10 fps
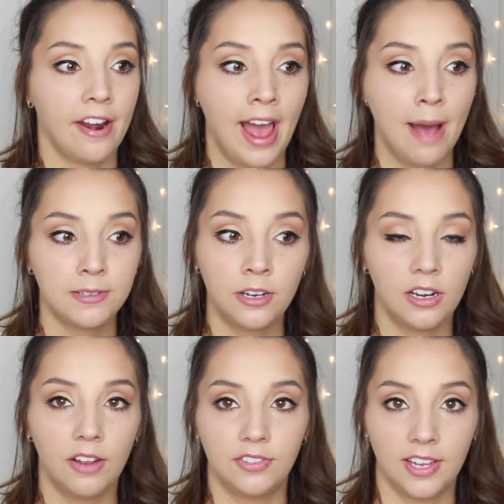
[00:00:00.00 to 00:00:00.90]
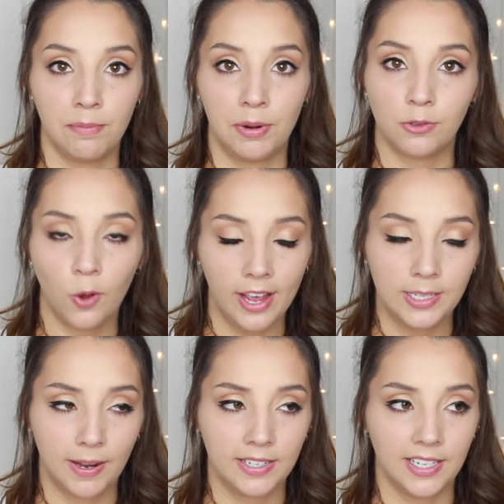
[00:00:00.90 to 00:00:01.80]
and I absolutely loved it, but it was quite
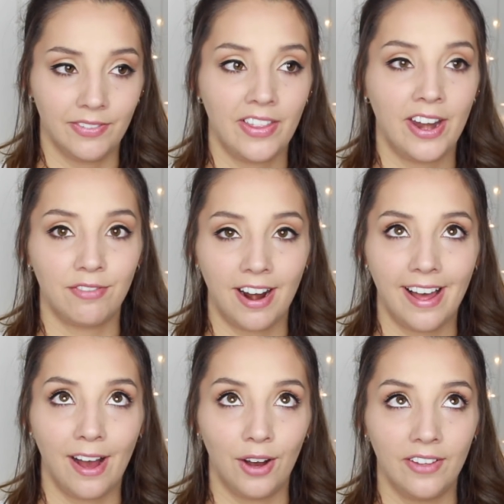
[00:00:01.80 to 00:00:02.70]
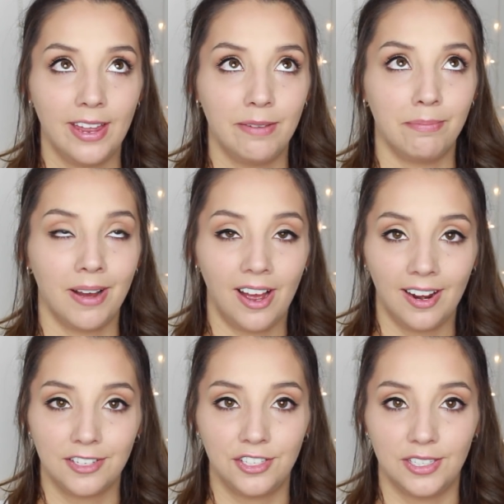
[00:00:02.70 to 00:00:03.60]
expensive, and then it ran out, and then my
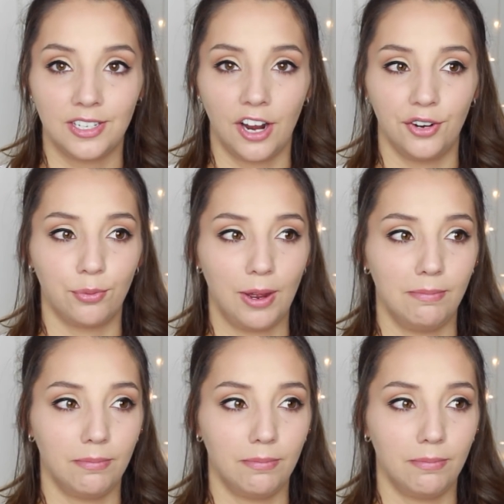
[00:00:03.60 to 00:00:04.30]
eyelashes kind of